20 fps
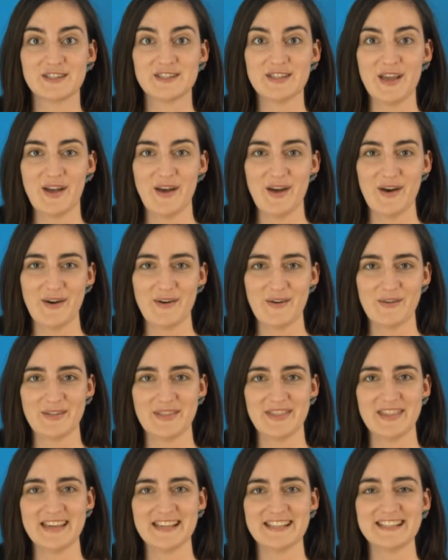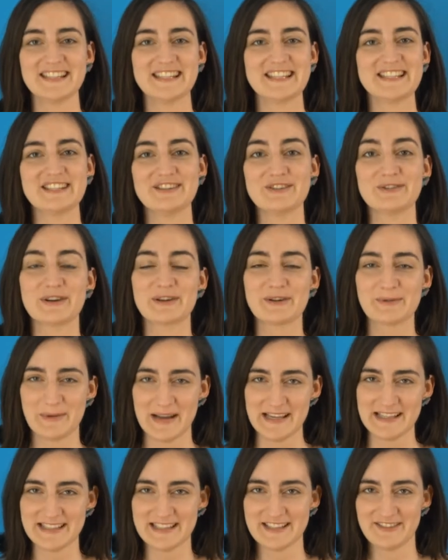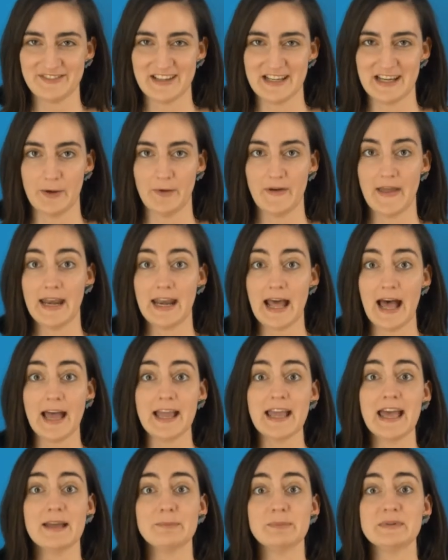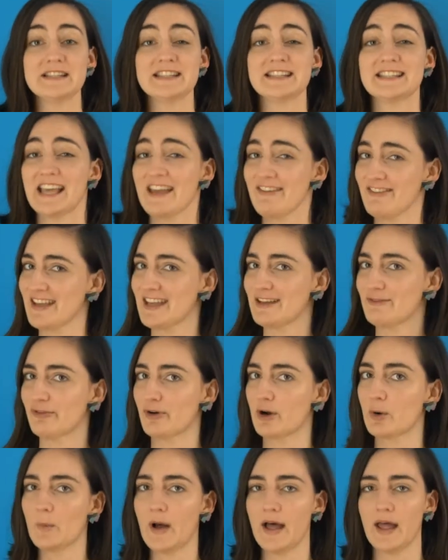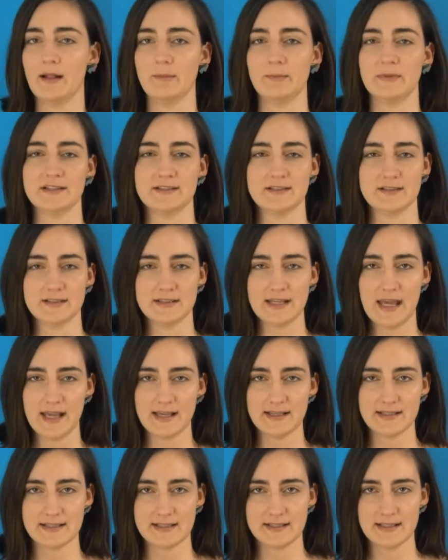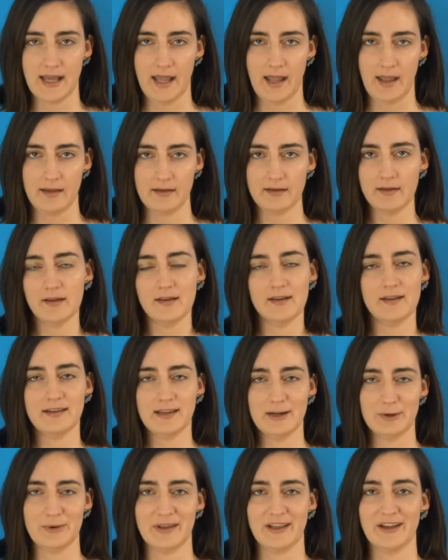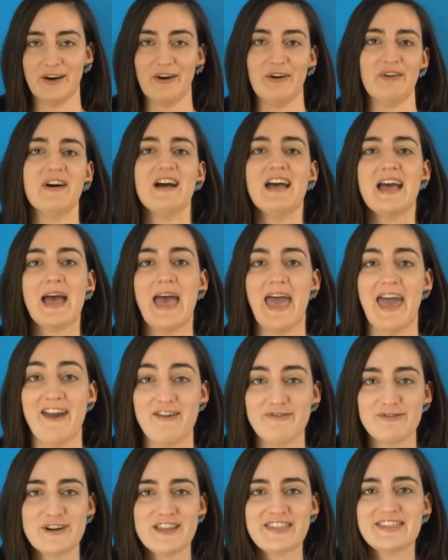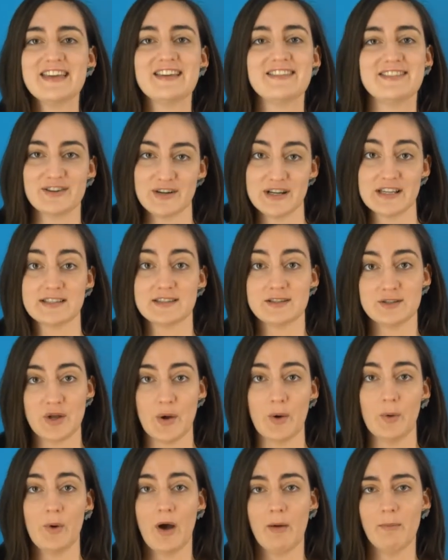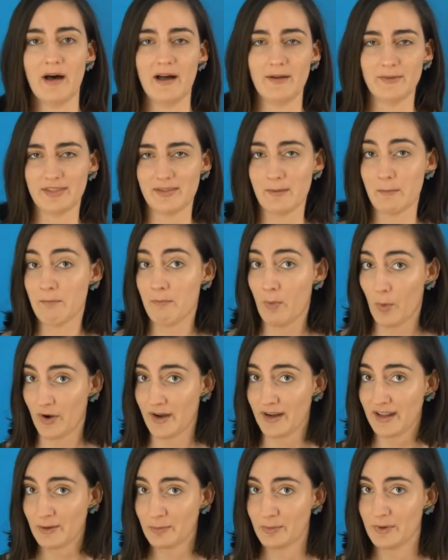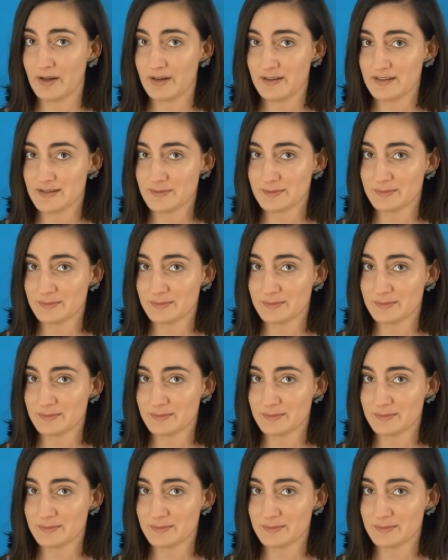So, this is a requested video, and I had been saving it for a while, but today is the day. Here we go. Everything there is to know about the morning wood.